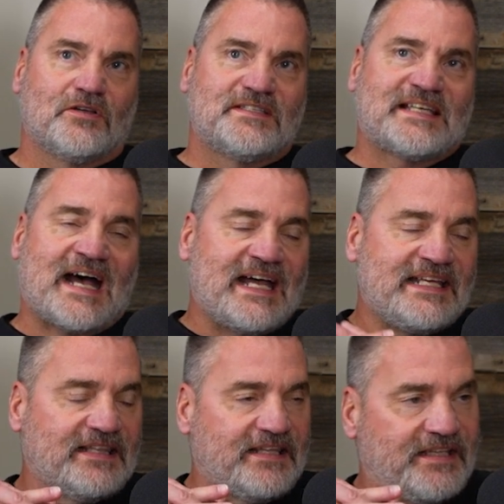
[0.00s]

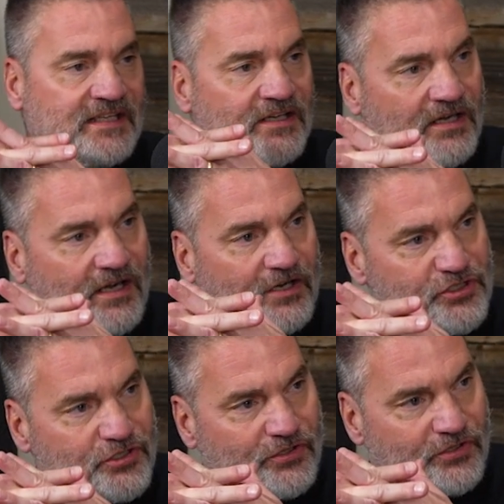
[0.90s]
tightly our
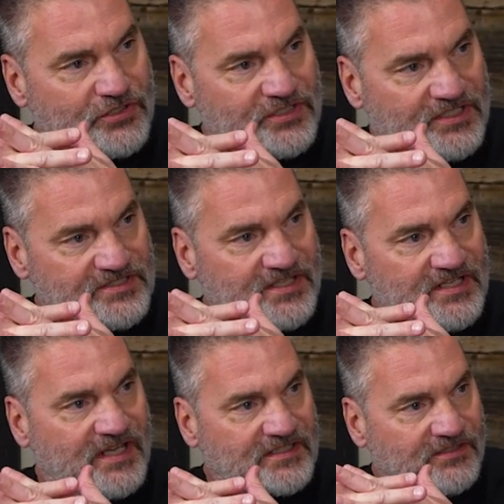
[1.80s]
church is
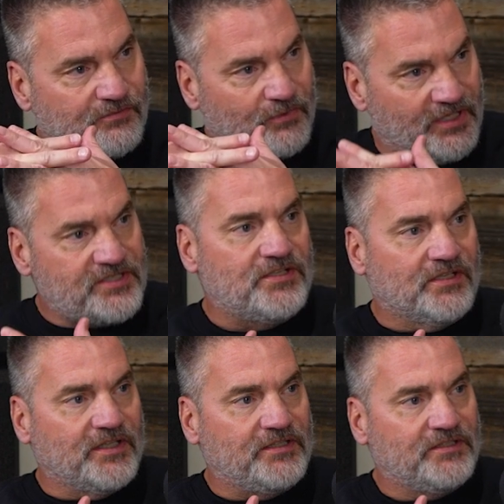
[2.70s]
connected
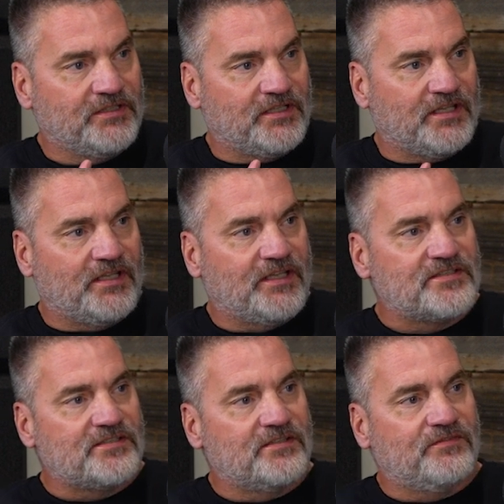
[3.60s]
relationally. And
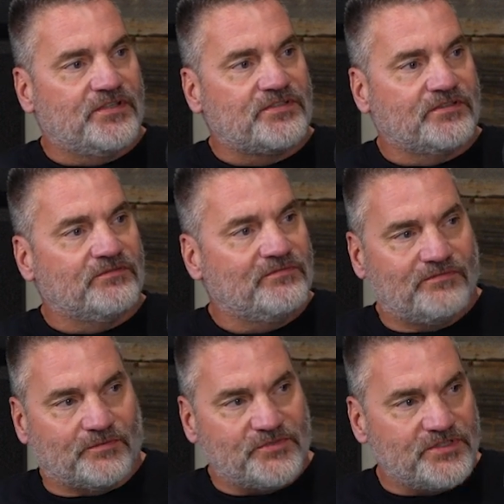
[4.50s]
that's the vision
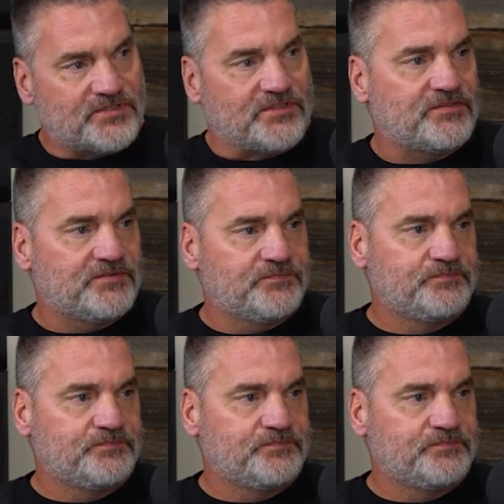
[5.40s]
from Jesus.